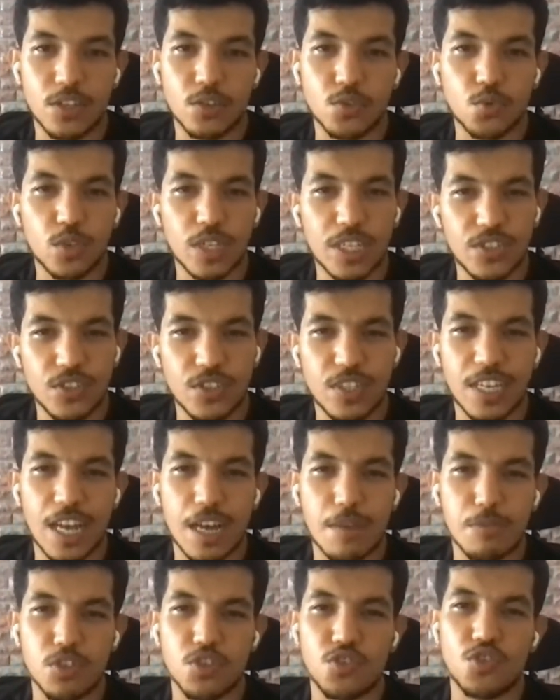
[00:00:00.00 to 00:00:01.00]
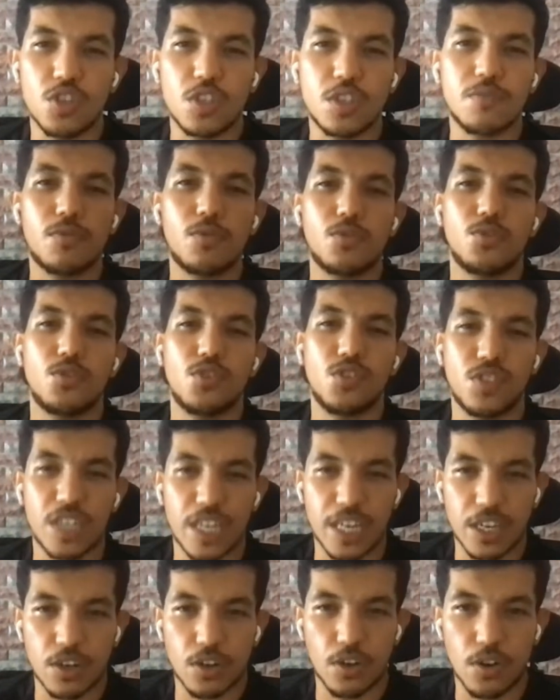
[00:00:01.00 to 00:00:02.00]
unrelated comment just for the
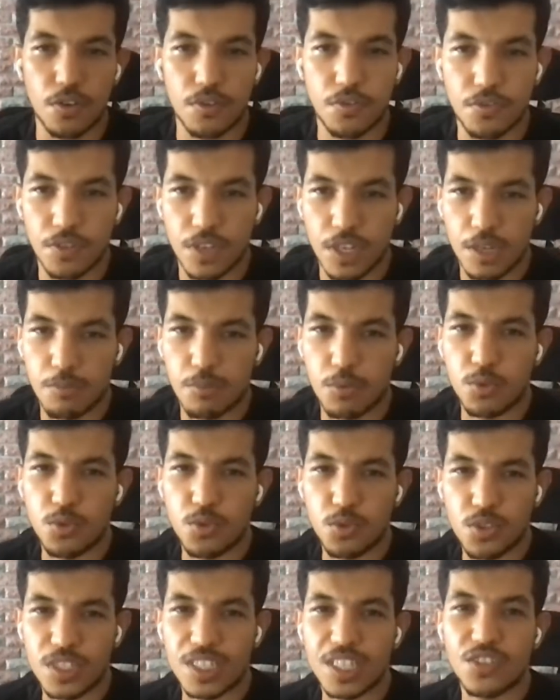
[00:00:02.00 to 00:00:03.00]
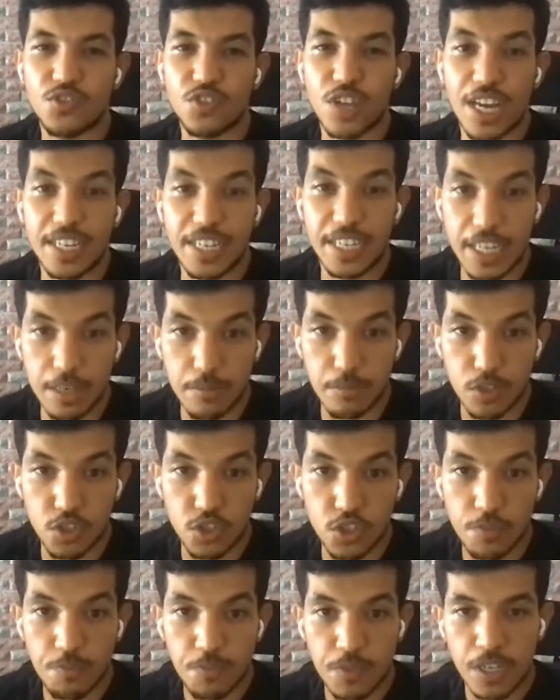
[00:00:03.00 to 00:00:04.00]
sake of producing a tiny
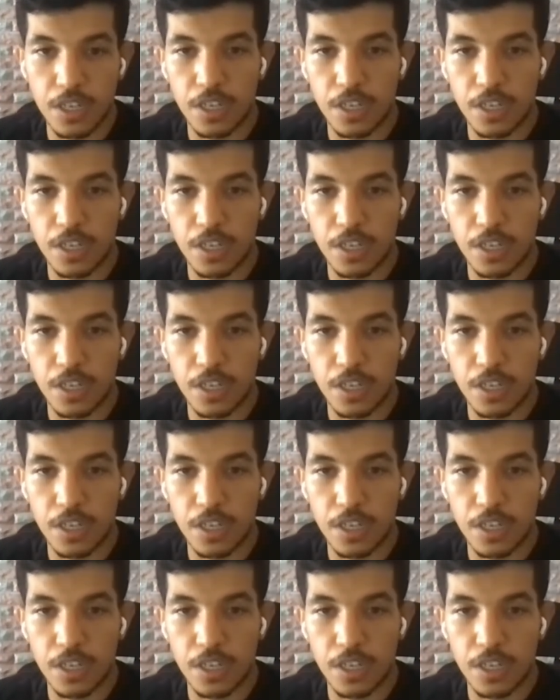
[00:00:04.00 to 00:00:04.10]
image.